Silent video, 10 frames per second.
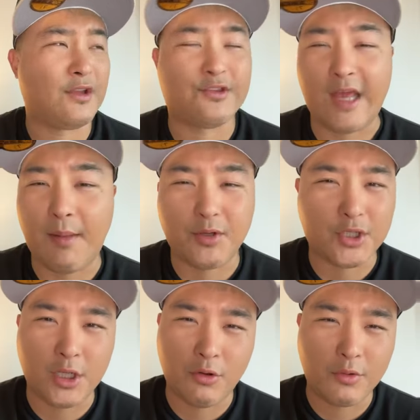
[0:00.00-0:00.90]
an
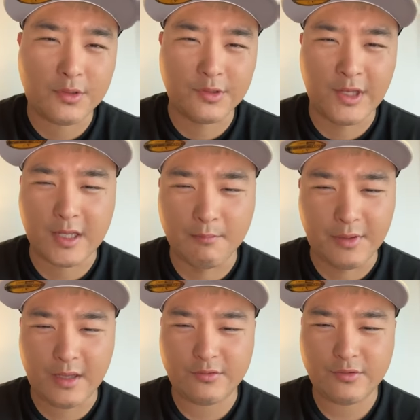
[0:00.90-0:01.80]
establishing anointing taking
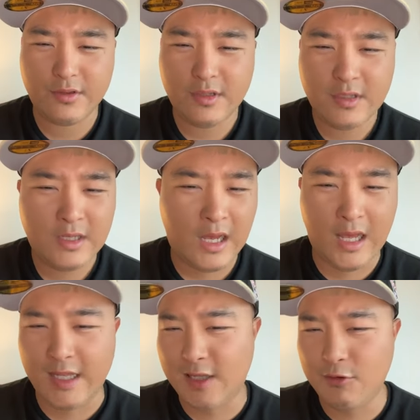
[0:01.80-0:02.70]
place.
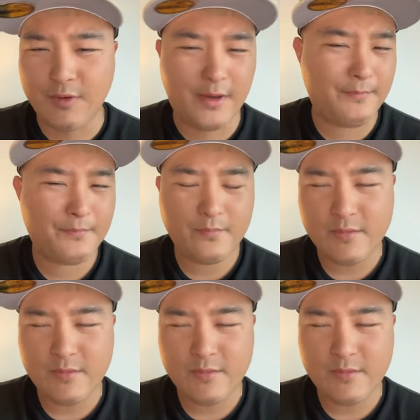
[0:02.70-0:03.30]
Hallelujah.